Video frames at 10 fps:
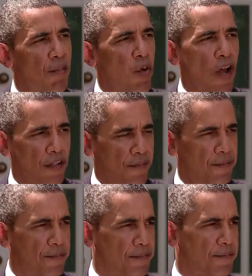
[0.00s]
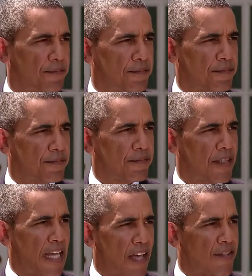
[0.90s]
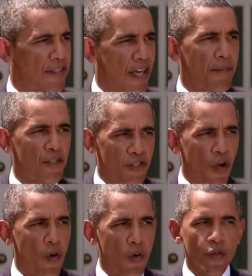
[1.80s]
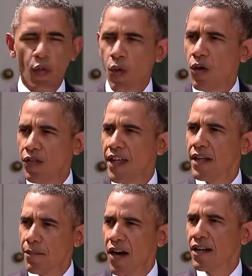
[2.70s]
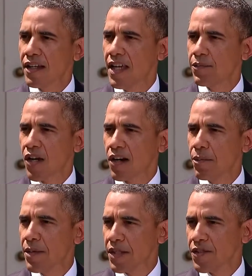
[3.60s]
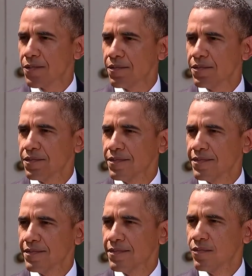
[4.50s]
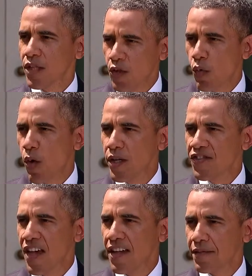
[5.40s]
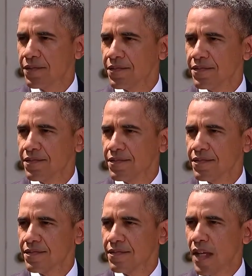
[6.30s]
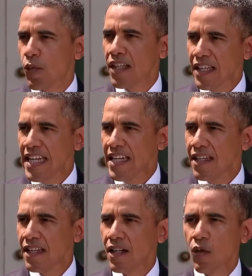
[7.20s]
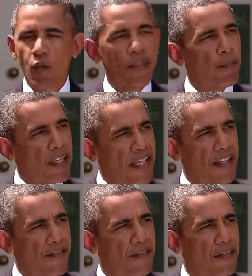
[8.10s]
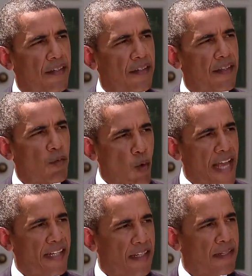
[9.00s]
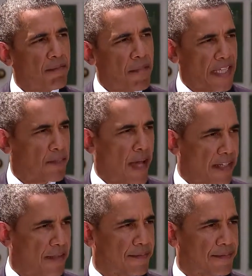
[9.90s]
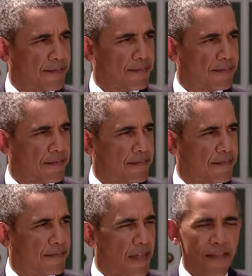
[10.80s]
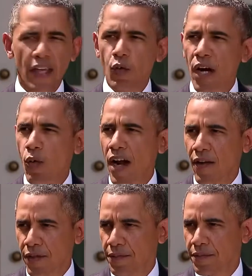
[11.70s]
abroad. And now's the time to show the world that America keeps our commitments. We do what we say, and we lead with the belief that right makes might, not the other way around.